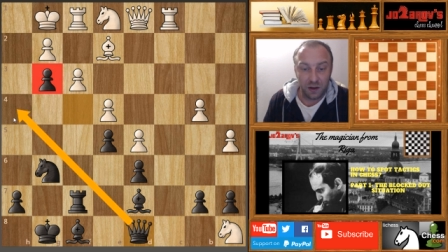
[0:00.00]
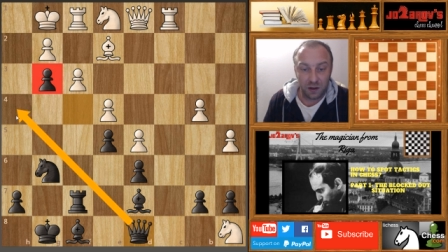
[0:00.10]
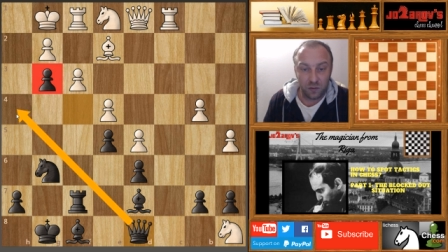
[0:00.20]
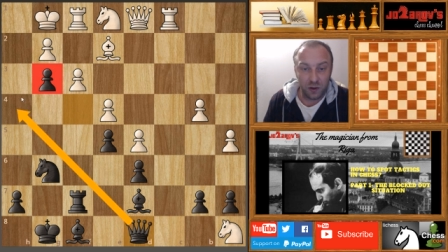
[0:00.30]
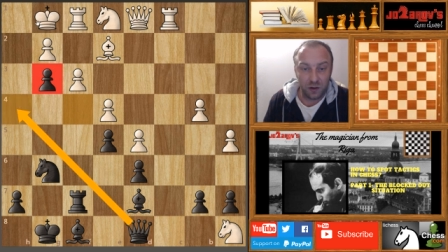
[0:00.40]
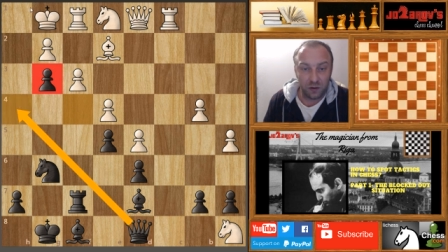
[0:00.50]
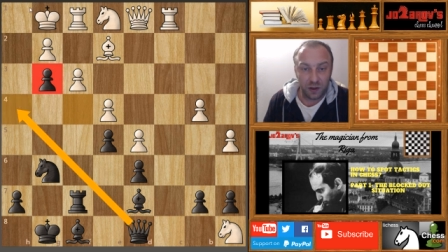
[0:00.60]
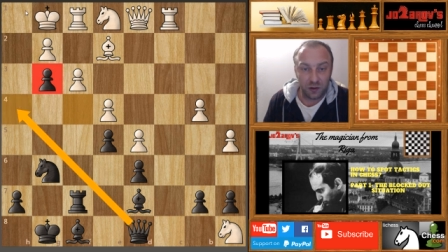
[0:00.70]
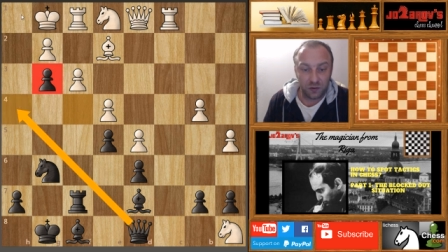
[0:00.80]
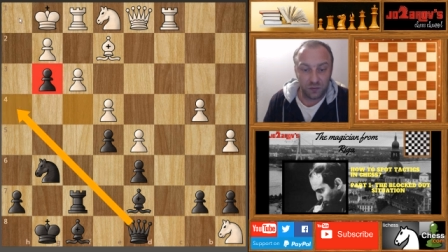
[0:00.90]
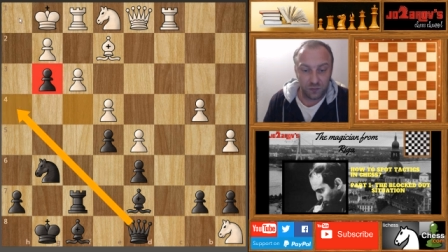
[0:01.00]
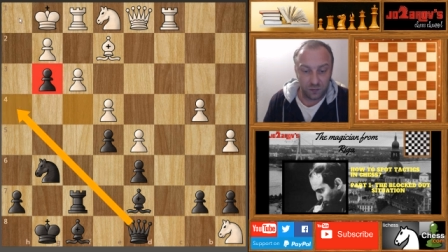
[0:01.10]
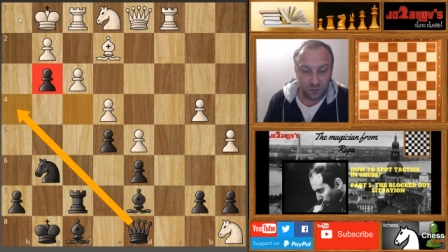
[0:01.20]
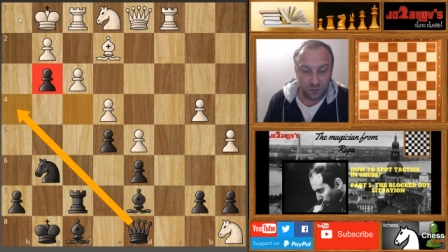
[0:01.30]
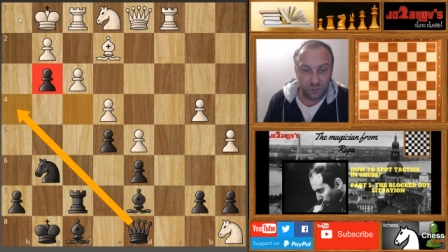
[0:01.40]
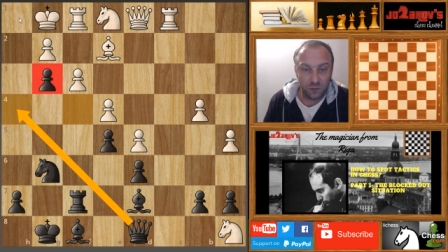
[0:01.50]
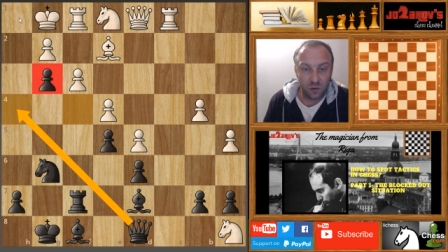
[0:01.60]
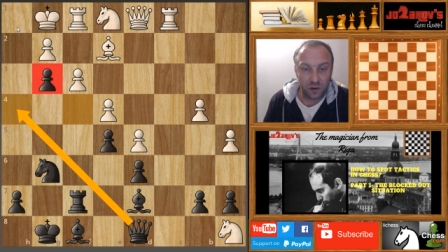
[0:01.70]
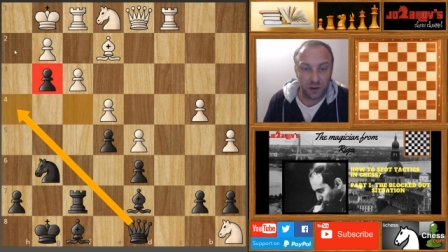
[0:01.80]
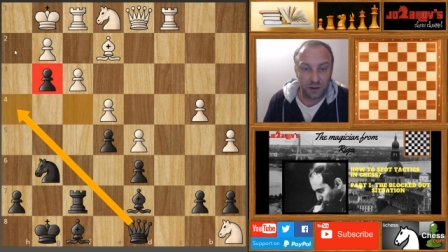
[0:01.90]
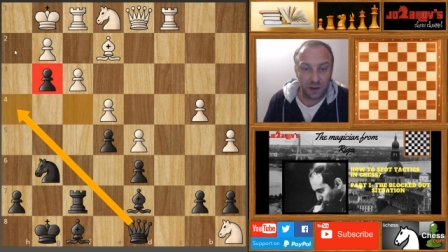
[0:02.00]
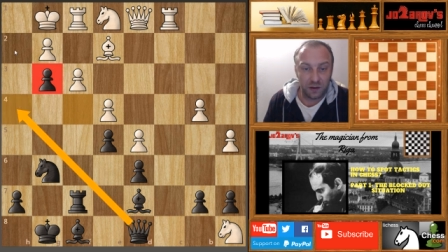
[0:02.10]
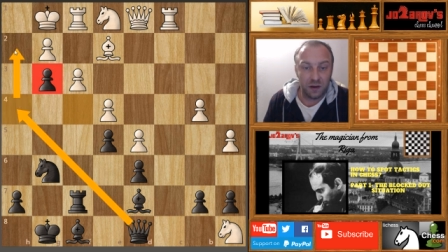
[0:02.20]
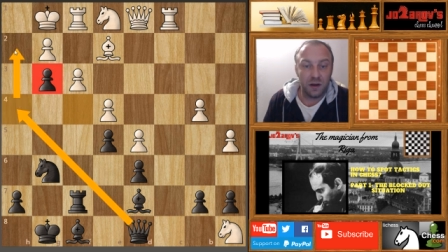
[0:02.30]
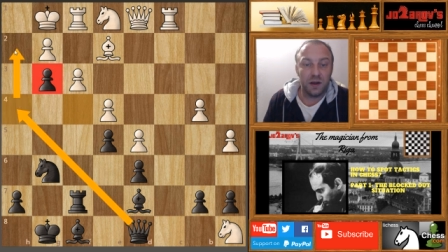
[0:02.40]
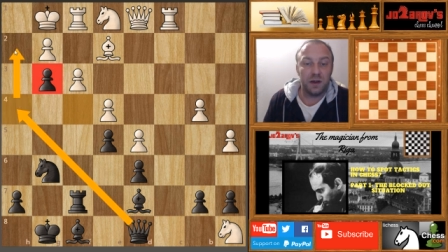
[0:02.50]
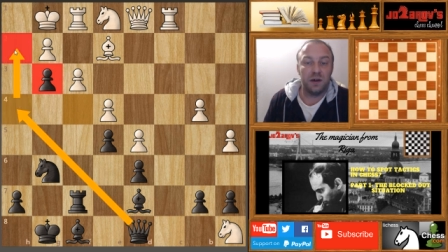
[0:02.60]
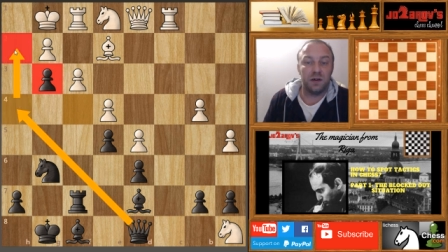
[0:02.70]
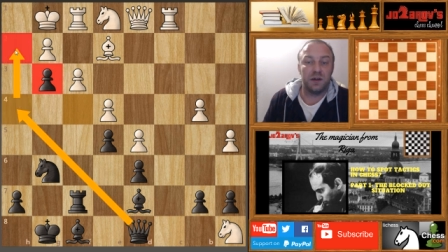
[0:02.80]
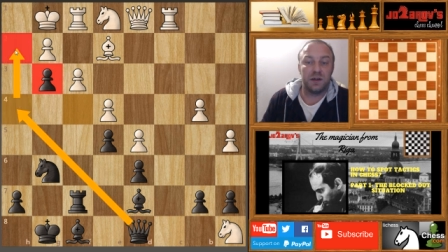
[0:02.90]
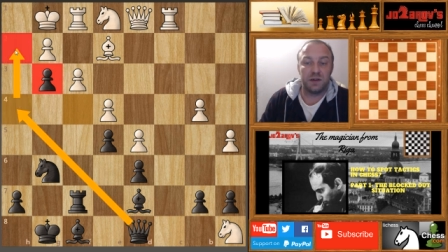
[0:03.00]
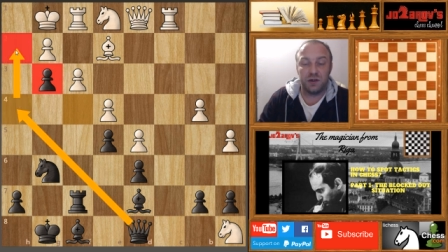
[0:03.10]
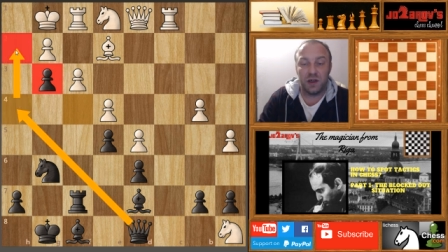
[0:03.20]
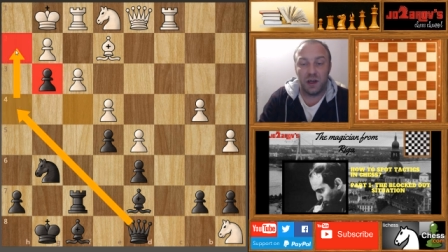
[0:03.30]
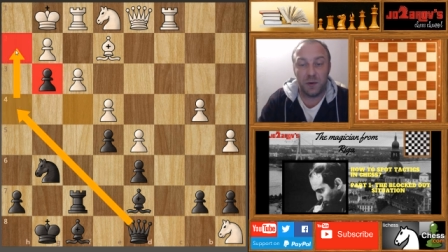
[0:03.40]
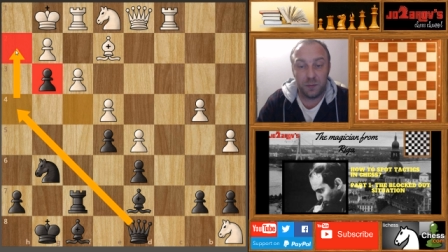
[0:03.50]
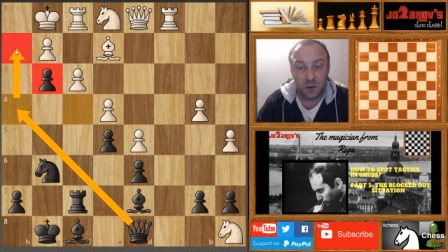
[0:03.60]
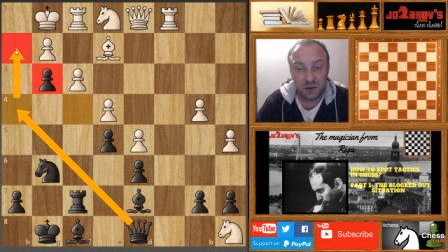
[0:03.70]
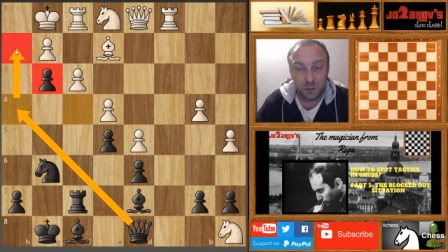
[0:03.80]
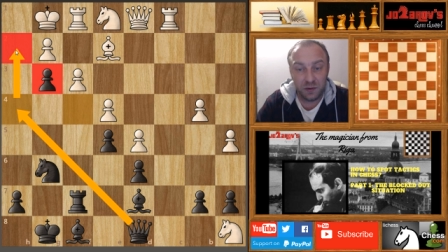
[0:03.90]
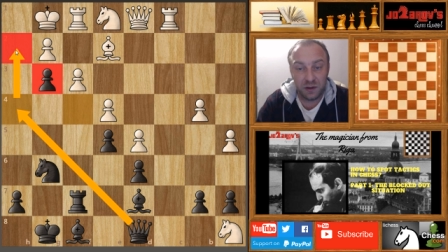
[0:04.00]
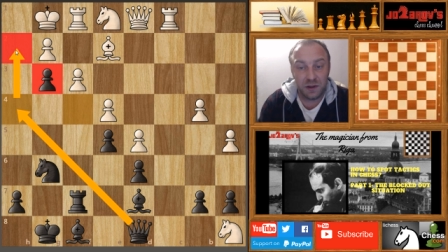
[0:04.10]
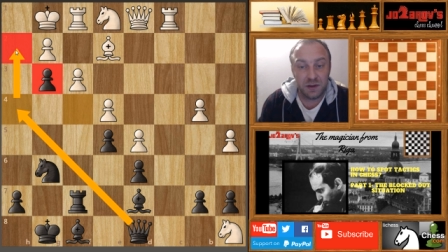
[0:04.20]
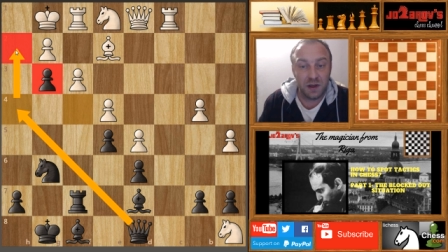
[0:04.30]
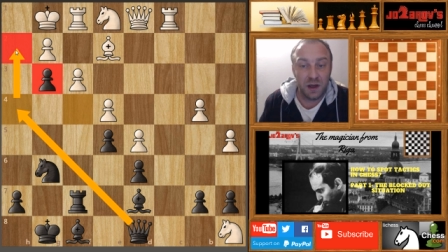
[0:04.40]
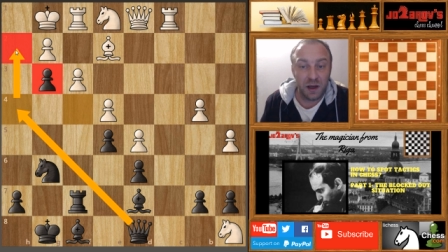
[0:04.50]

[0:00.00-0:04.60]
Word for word: uh, Queen on H4, uh, and then here this checkmate possibilities.